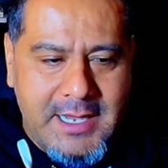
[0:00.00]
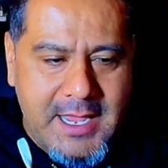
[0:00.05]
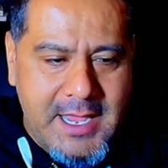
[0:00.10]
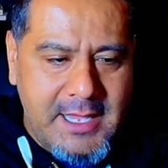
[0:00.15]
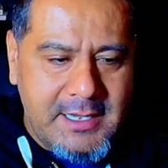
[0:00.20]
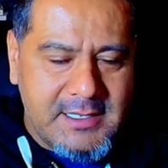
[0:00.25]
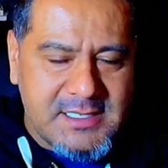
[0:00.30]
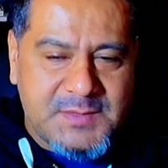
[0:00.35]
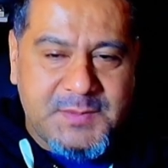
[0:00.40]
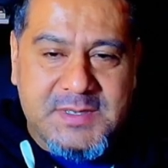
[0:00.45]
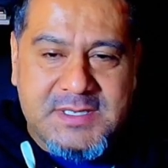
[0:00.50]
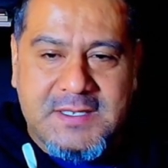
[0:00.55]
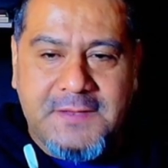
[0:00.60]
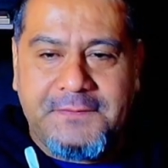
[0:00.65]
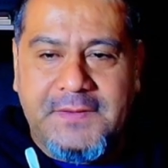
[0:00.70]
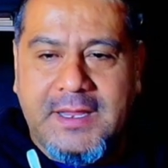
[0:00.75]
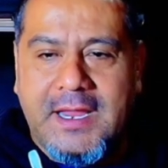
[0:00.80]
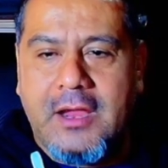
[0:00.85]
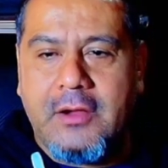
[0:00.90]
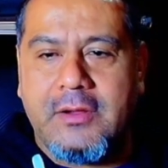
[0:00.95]
in a
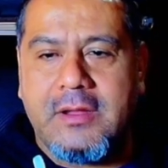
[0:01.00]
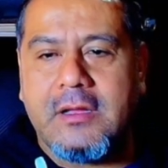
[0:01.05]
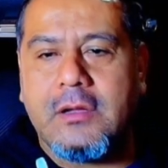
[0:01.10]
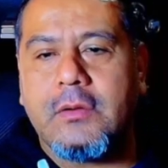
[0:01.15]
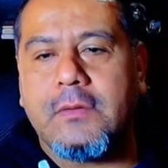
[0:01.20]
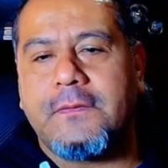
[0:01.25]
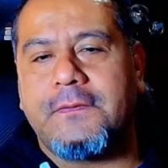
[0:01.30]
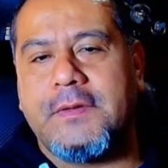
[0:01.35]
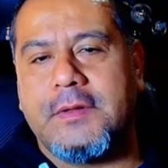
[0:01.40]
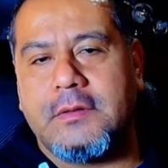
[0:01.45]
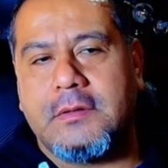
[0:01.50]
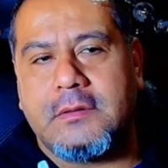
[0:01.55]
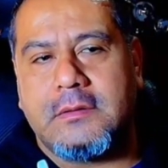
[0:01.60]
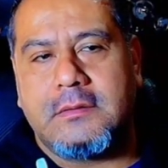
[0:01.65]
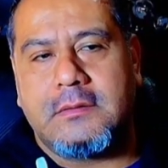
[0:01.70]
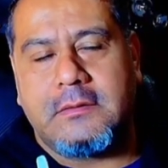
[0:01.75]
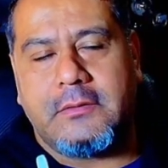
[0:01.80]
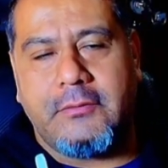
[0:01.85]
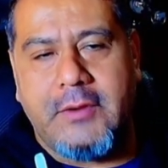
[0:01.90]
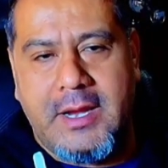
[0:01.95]
specific area or field
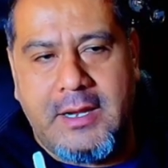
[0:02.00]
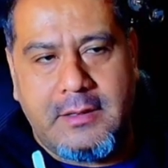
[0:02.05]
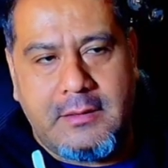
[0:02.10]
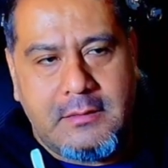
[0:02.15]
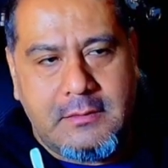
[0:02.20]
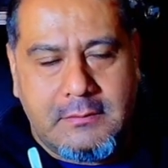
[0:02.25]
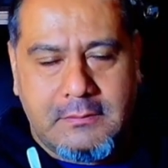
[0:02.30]
right